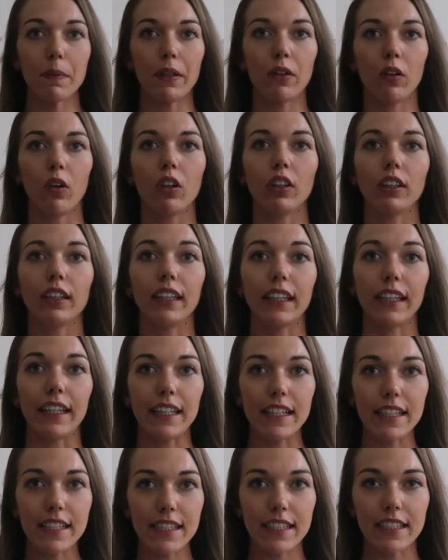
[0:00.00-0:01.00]
but not
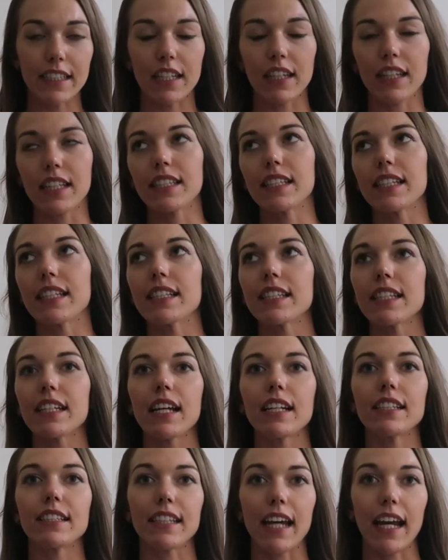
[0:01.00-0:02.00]
least, this isn't
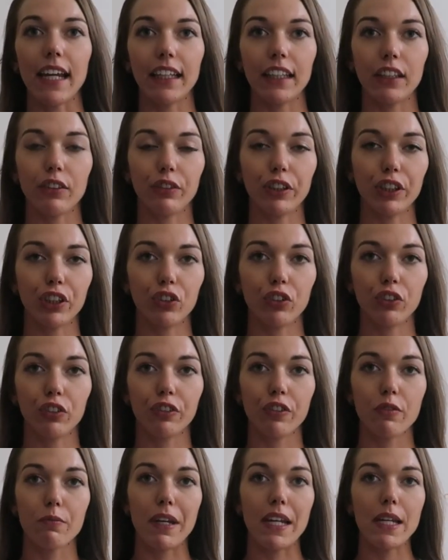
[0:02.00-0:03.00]
a daily ritual
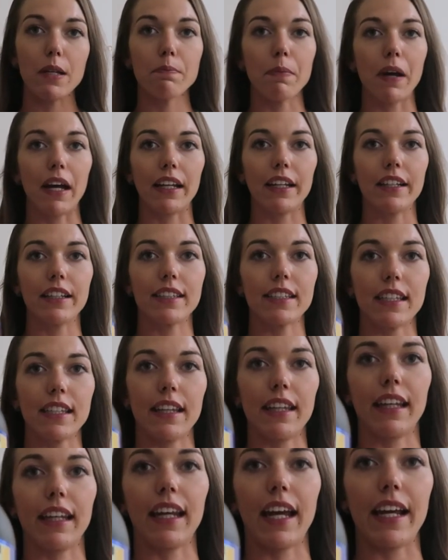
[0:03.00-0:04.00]
for me, but it's
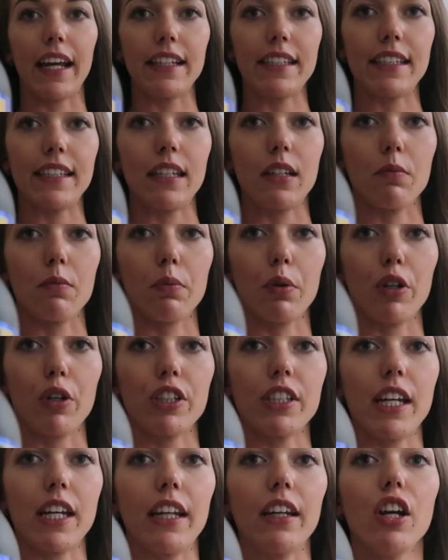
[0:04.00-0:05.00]
the casein
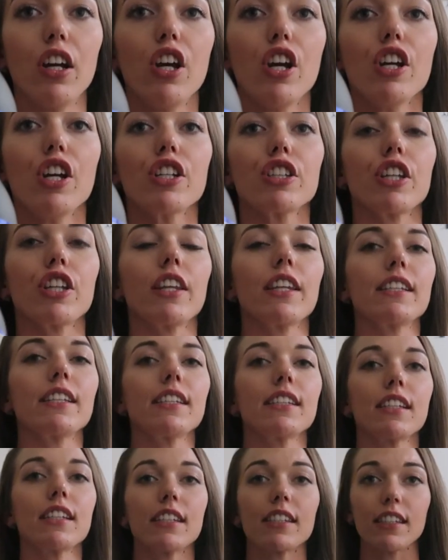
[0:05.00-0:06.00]
protein. So this
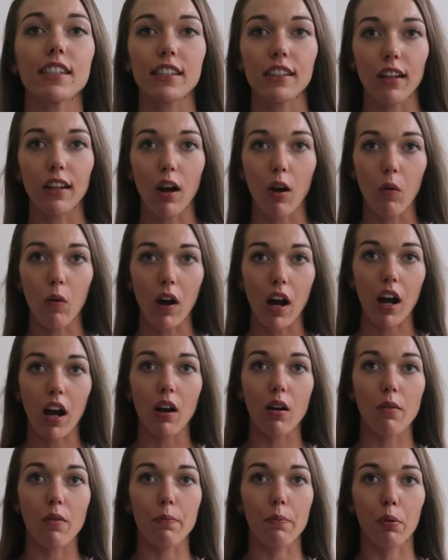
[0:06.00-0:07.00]
is a
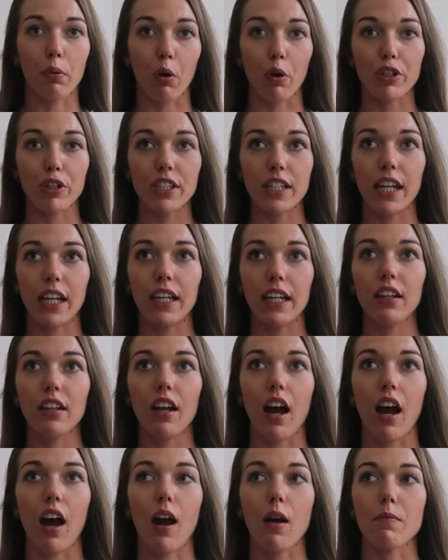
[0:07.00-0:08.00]
slower protein.
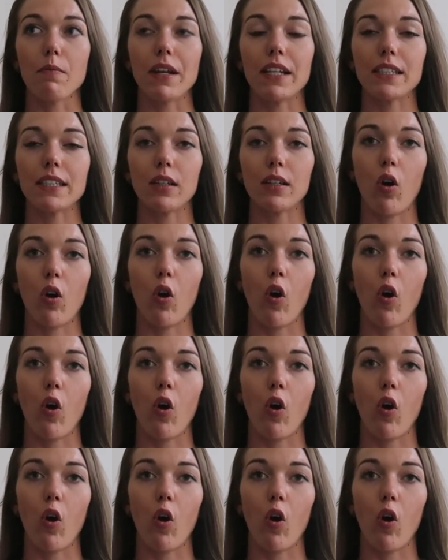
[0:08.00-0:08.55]
It's